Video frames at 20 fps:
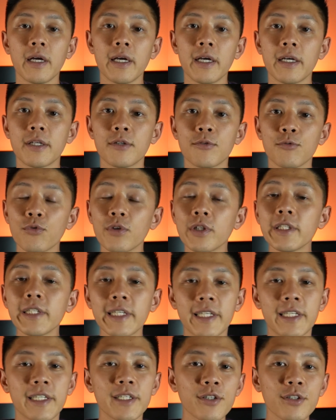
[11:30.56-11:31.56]
And really
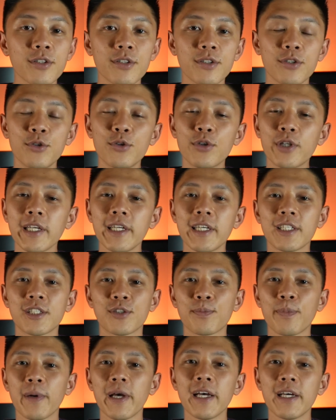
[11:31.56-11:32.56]
here, you can
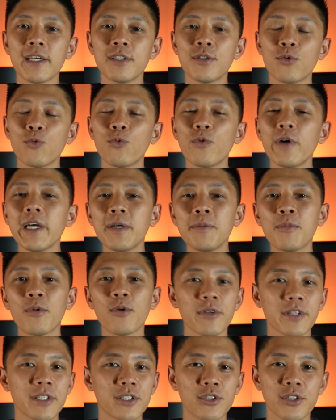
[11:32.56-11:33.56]
expand way
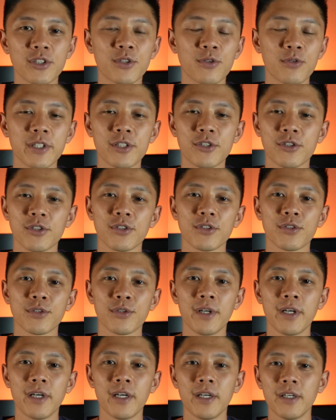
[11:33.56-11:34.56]
more than just creatures.
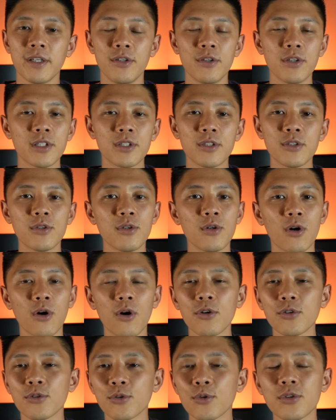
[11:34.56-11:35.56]
You could do
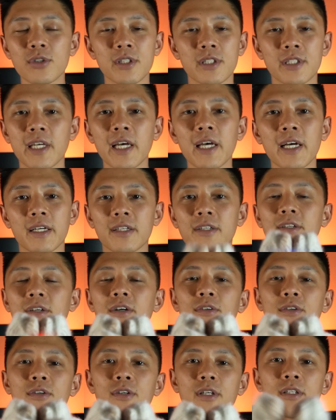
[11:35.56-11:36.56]
all sorts of tech, you
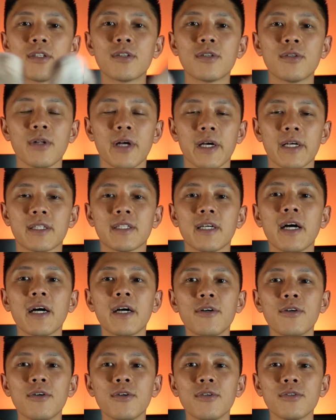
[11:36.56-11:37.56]
know, you could do like
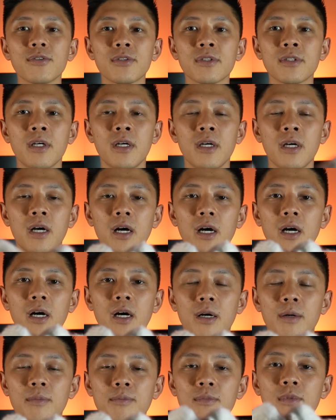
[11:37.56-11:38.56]
dials,
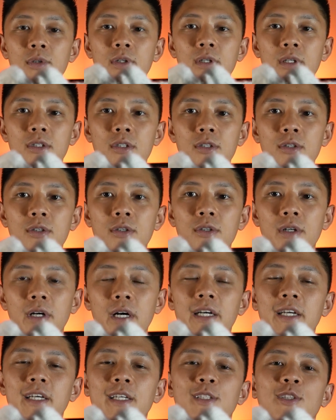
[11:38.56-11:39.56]
you could do,
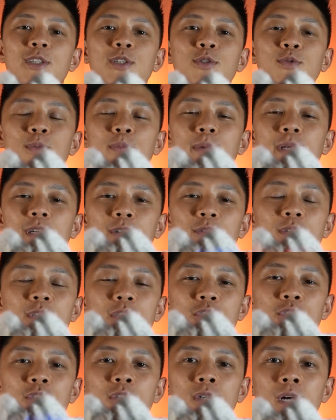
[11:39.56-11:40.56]
I guess this would be a
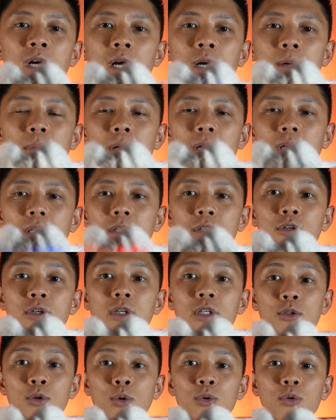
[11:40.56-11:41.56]
creature, but you
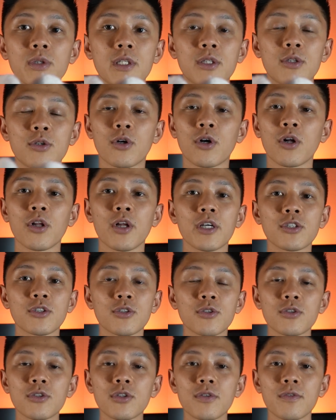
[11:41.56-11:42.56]
could totally do
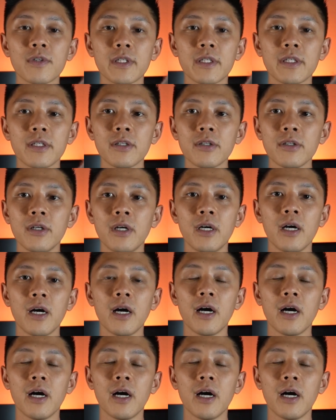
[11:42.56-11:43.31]
clusters over here.